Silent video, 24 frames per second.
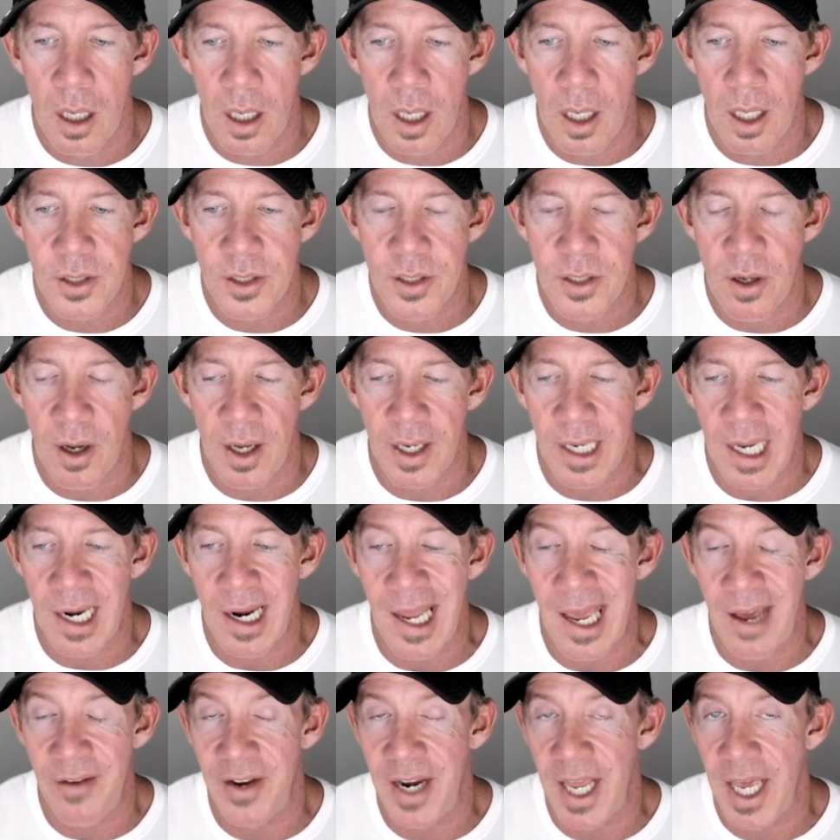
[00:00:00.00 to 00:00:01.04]
And so I kind of
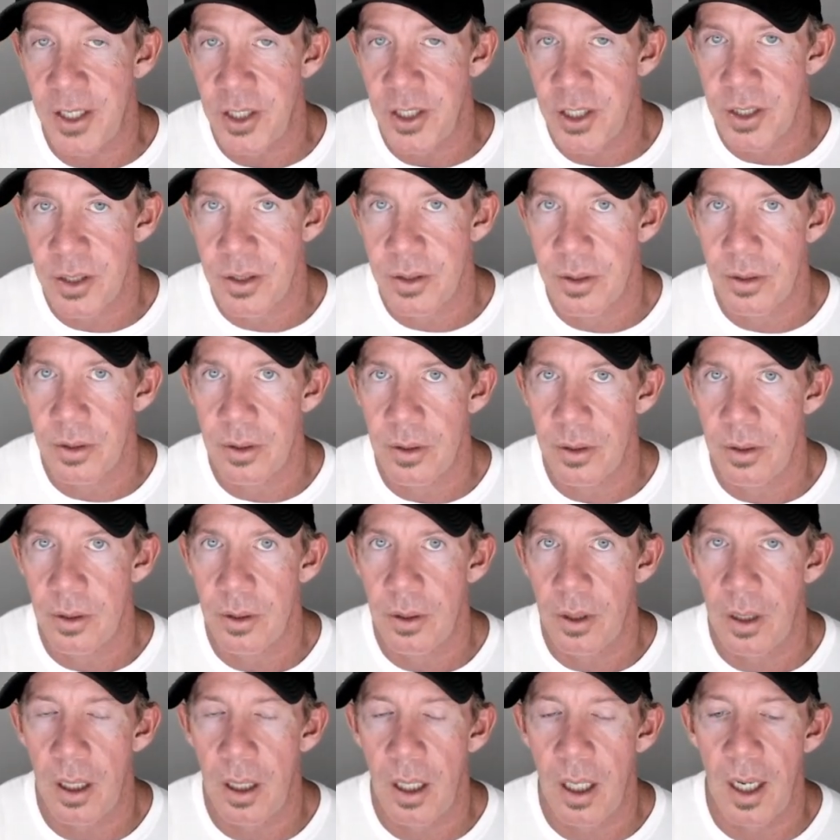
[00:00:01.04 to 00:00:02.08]
have an edge
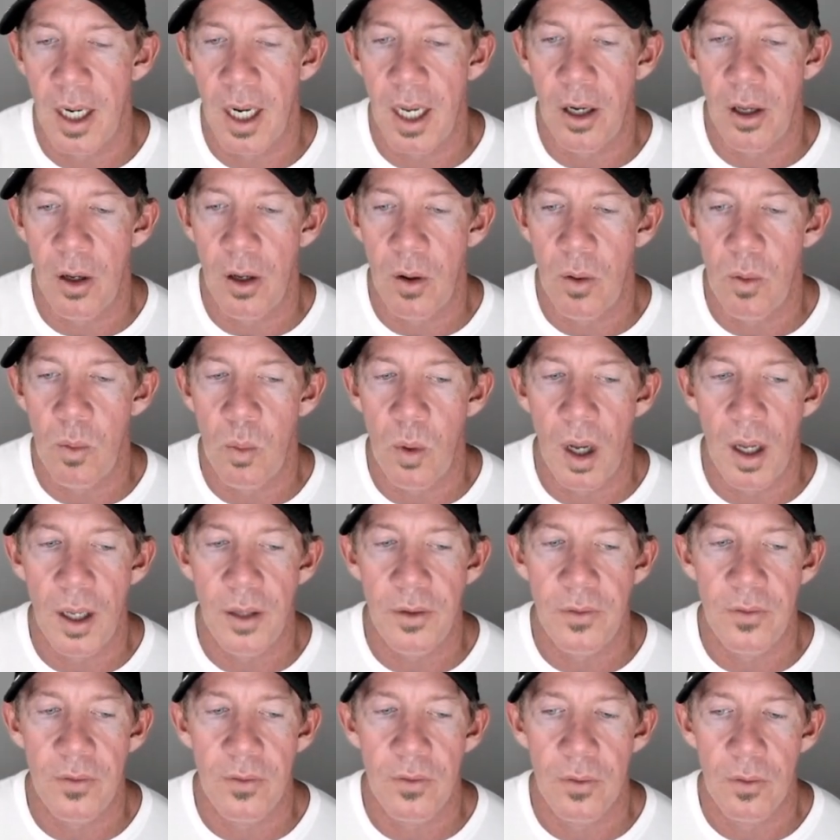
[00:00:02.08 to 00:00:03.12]
I know
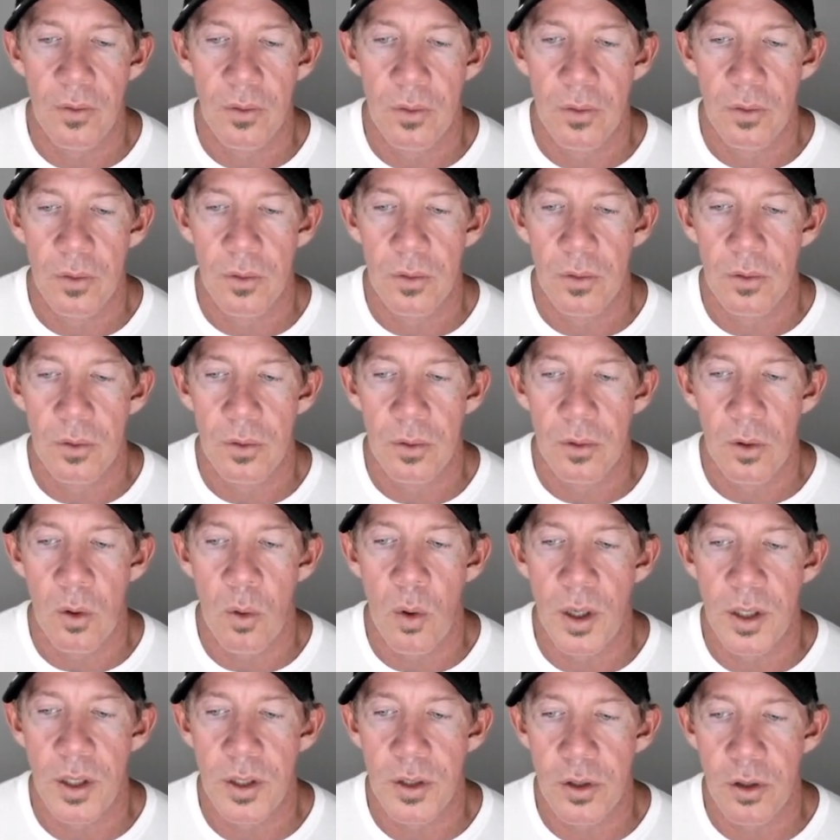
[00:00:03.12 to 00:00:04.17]
what
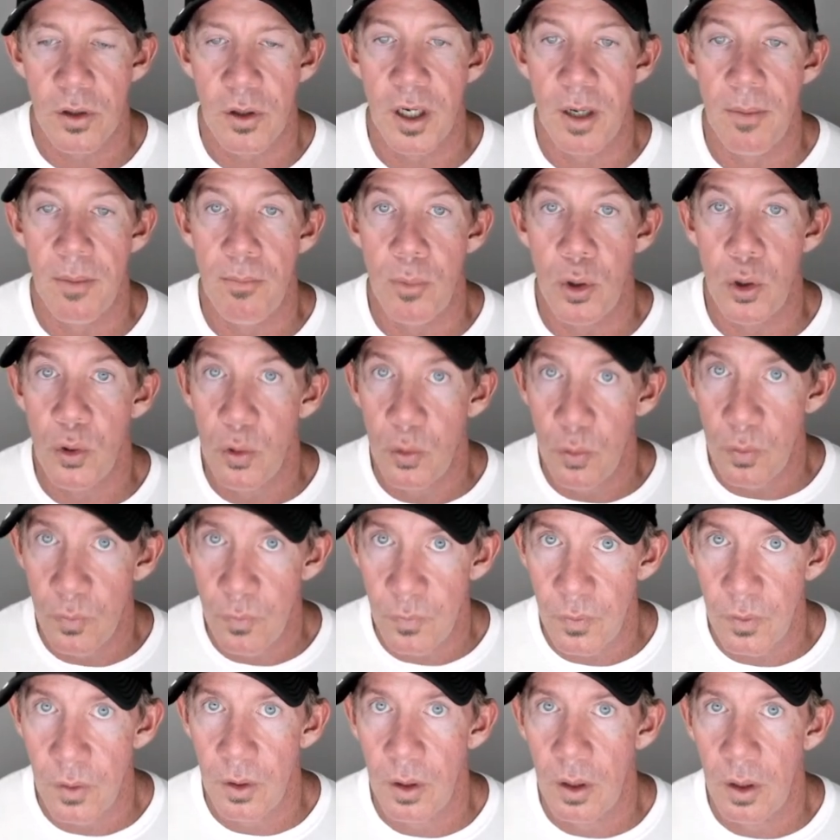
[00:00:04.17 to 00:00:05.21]
coins are going to move
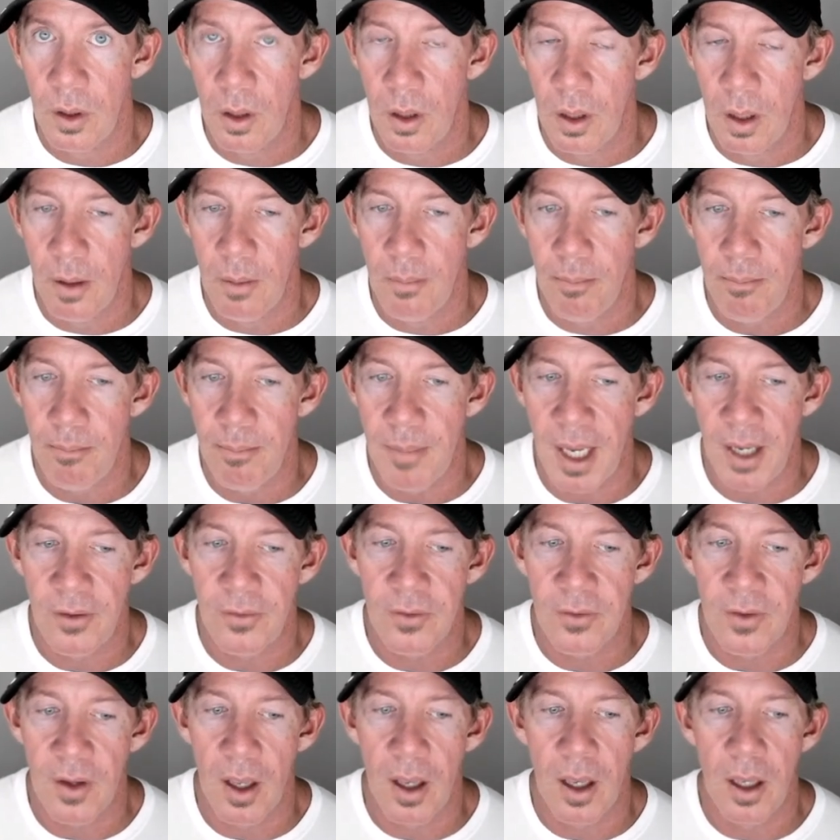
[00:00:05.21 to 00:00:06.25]

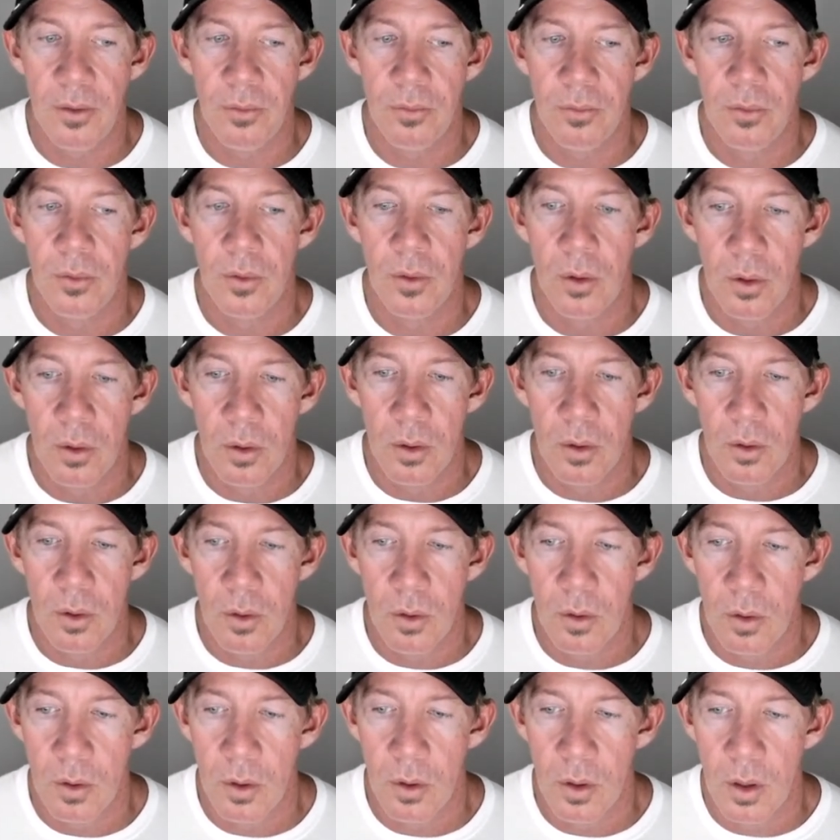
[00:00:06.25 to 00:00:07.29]
based on
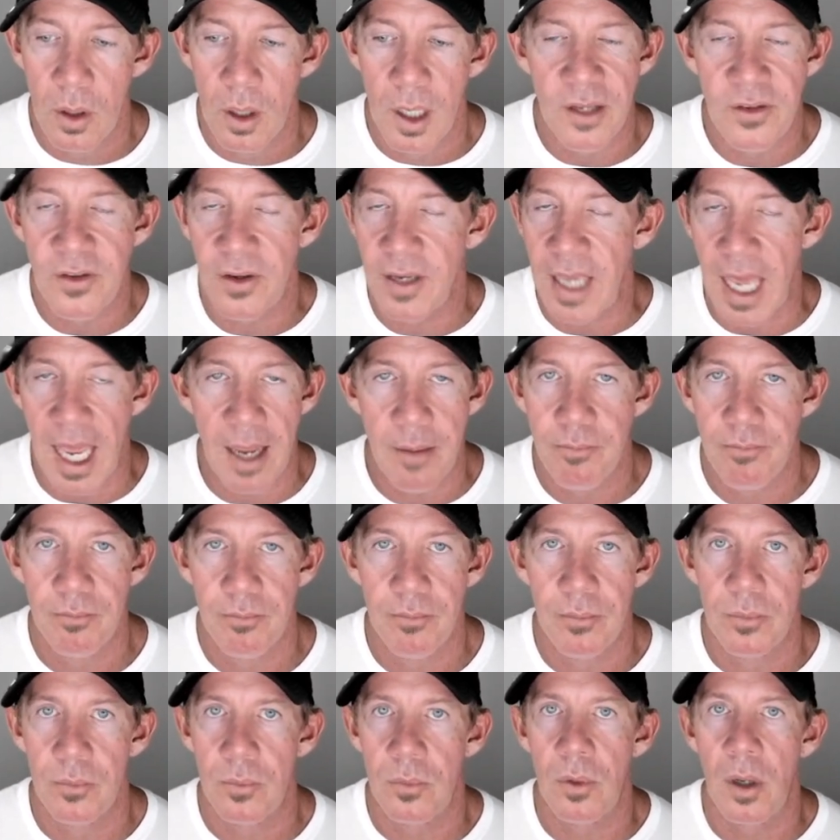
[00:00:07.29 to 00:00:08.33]
it's a game,
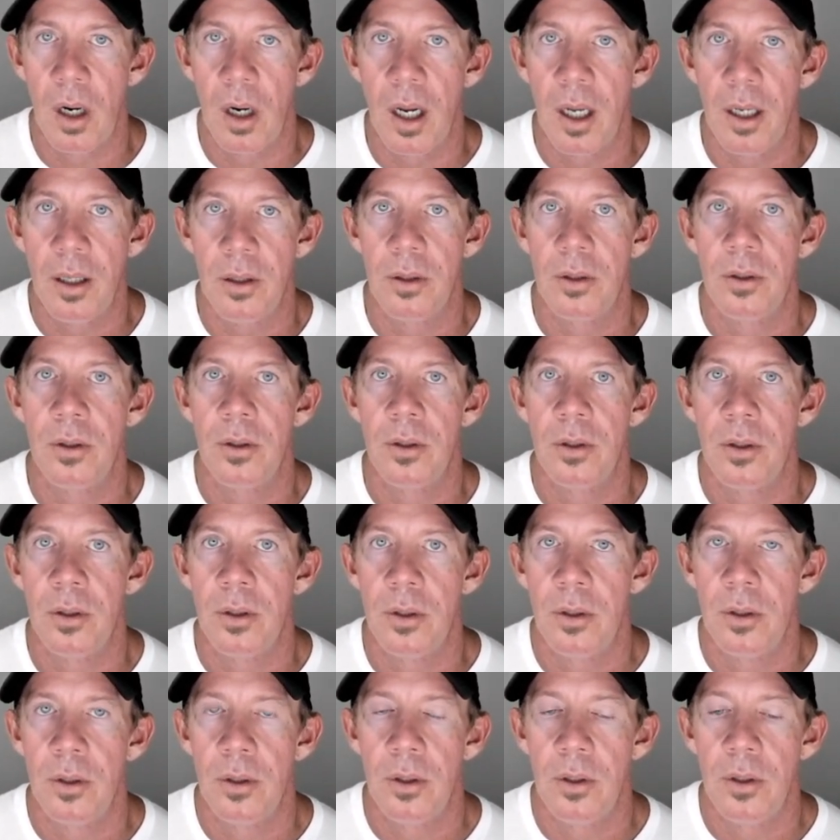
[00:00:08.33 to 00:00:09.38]
right?
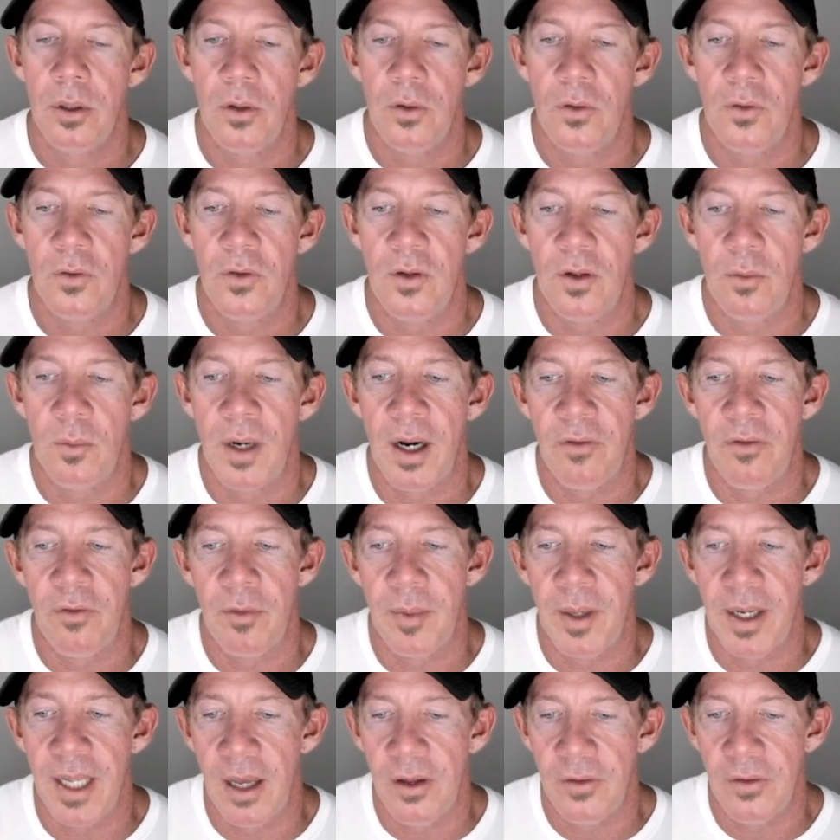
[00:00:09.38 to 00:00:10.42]
You see what
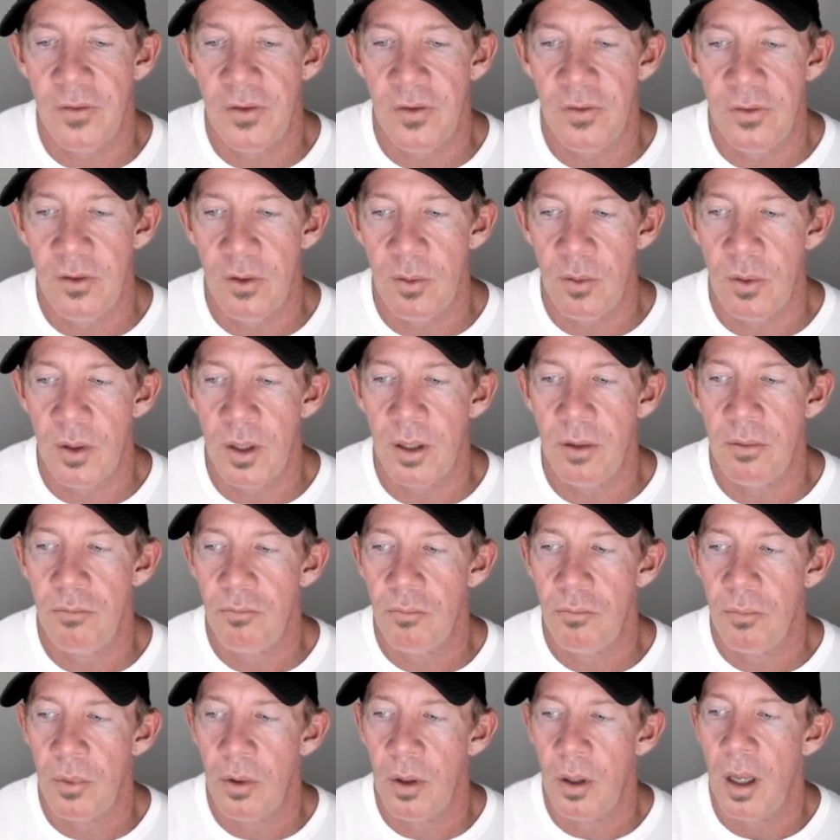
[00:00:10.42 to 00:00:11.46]
everybody else is doing,
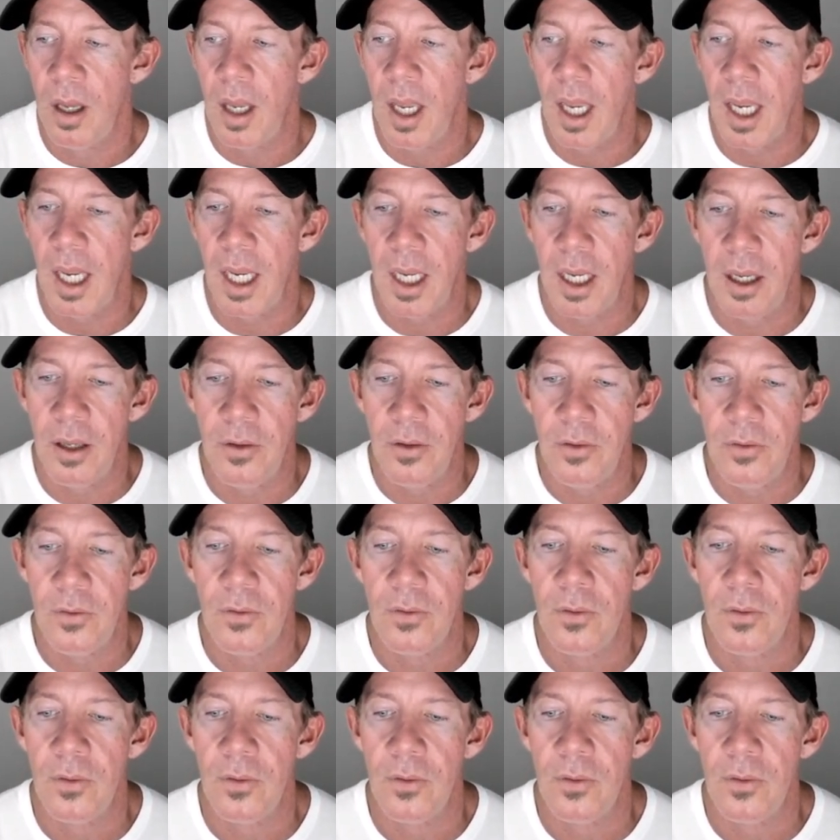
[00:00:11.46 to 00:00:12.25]
and